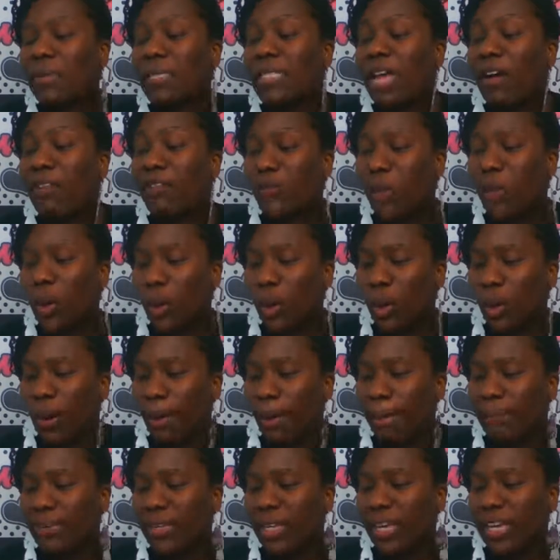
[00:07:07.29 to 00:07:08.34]
Step
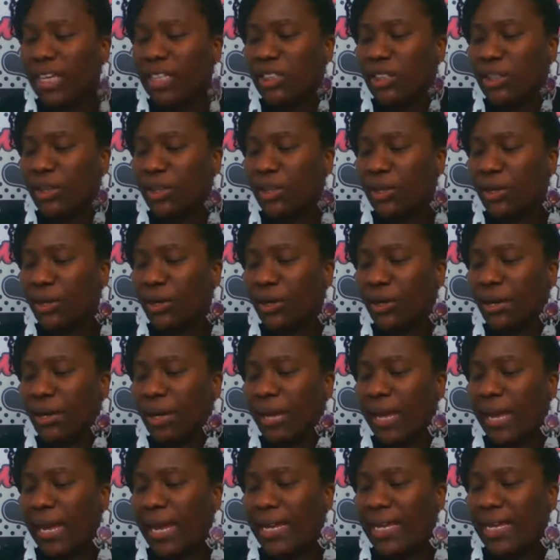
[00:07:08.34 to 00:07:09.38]
4, enter
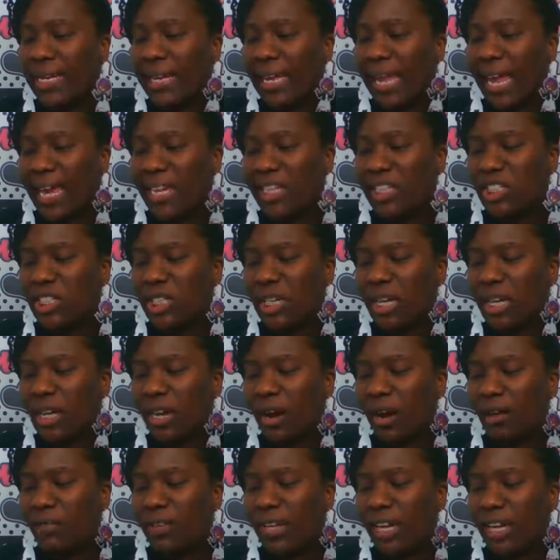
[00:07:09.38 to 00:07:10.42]
your indication
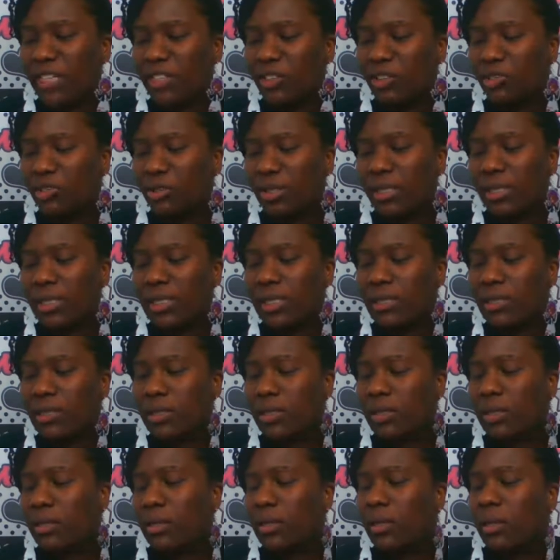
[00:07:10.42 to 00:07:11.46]
of
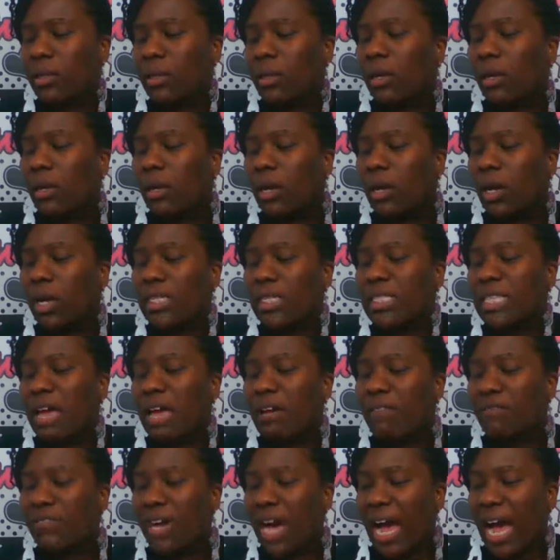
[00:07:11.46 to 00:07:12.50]
interest.
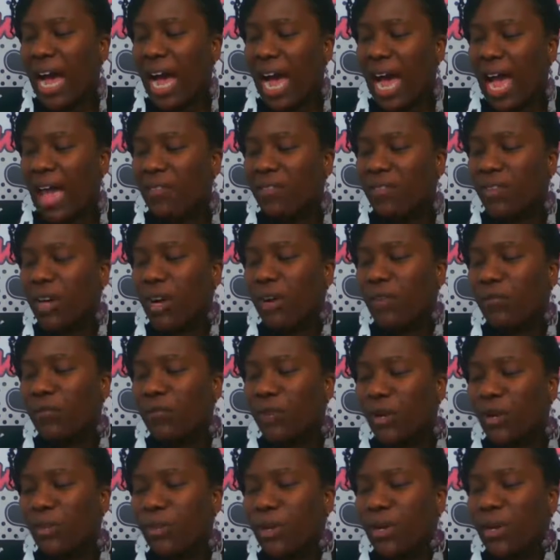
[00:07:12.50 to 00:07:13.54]
Step 5,
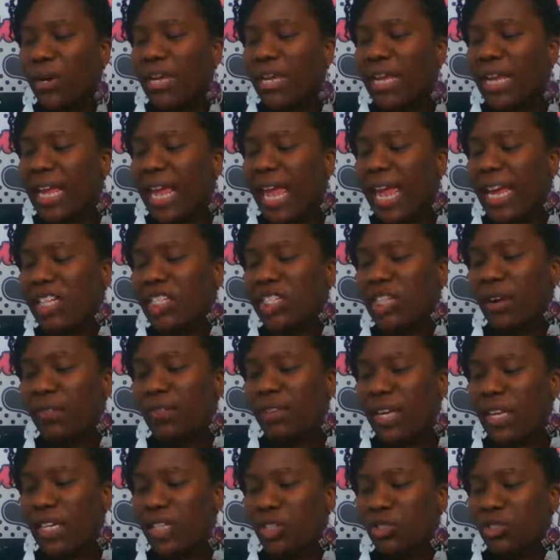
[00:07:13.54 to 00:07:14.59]
confirm your indication of
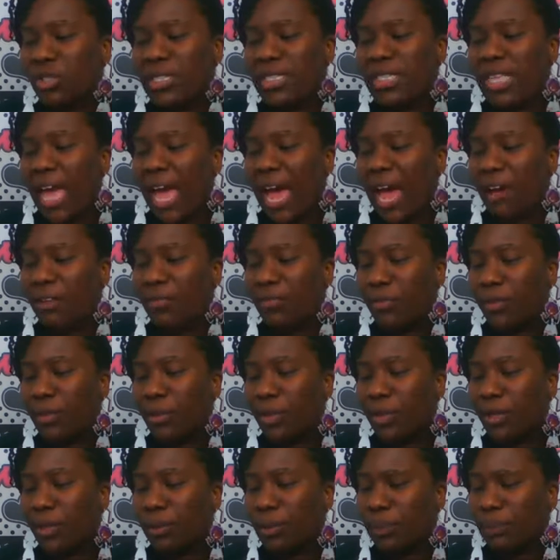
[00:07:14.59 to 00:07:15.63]
interest
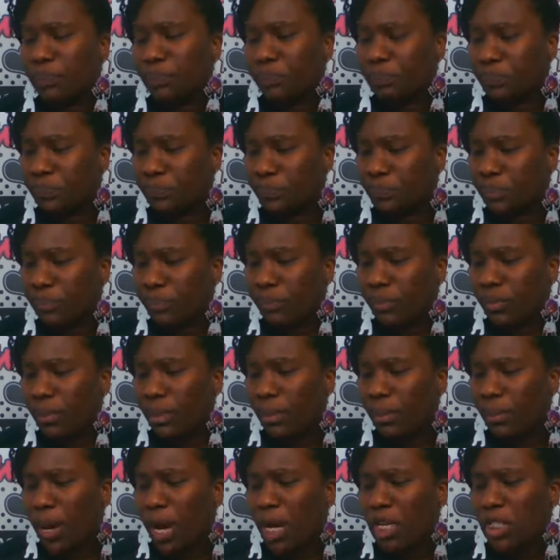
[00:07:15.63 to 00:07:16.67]
after
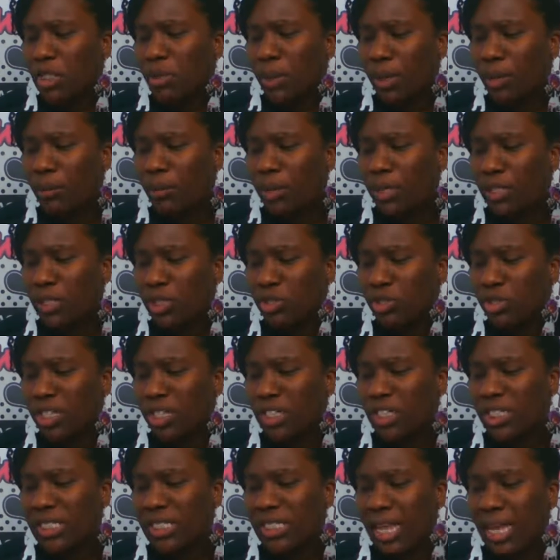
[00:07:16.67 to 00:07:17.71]
Poshmark
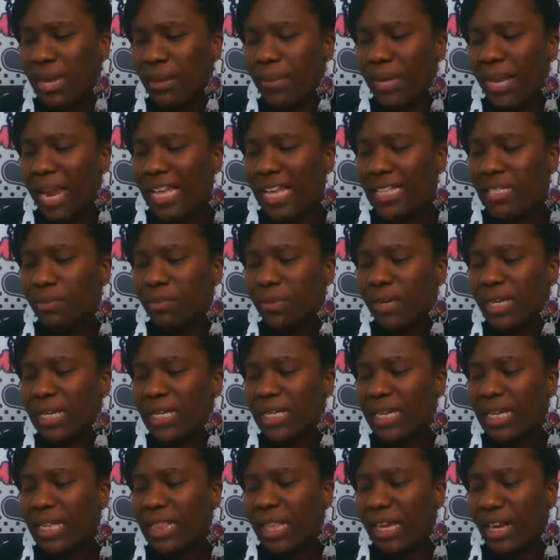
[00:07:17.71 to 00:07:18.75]
registration statement has been
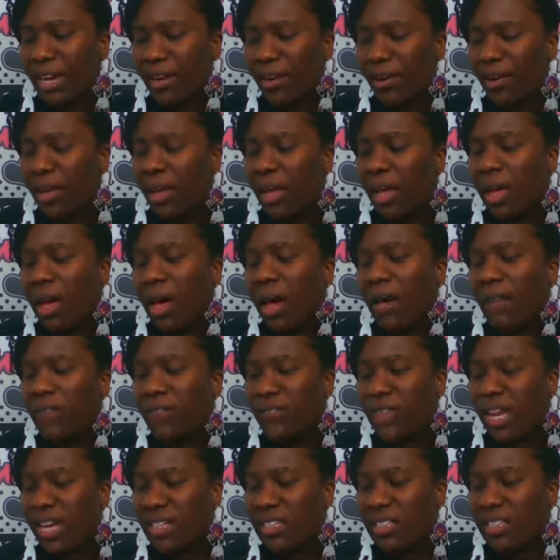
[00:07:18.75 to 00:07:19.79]
declared
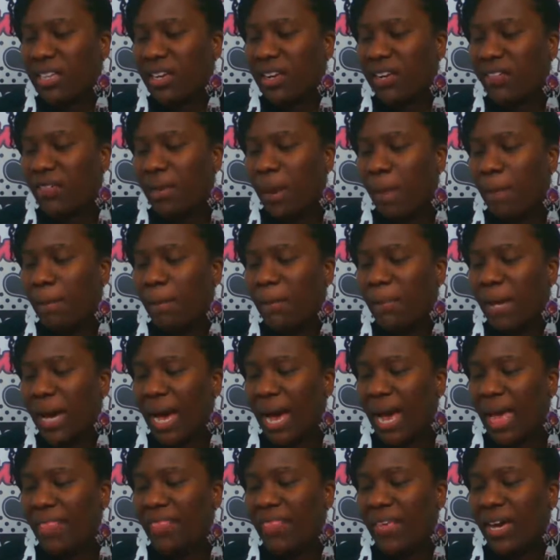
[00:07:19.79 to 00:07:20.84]
effective
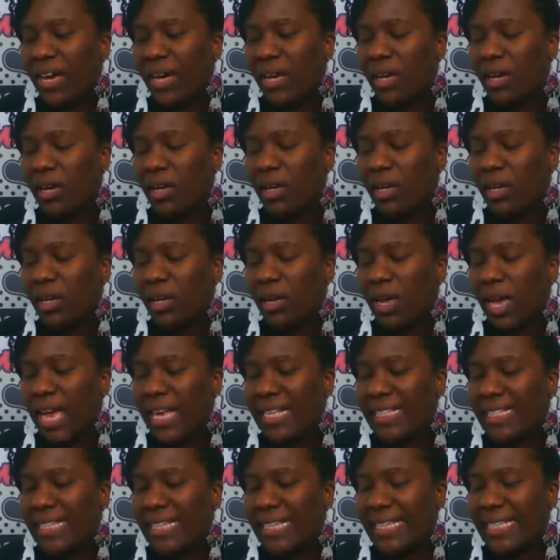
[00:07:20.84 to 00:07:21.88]
by the
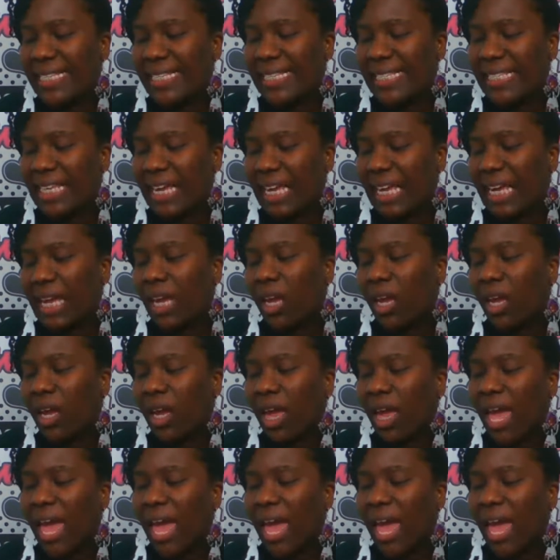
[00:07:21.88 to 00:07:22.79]
SEC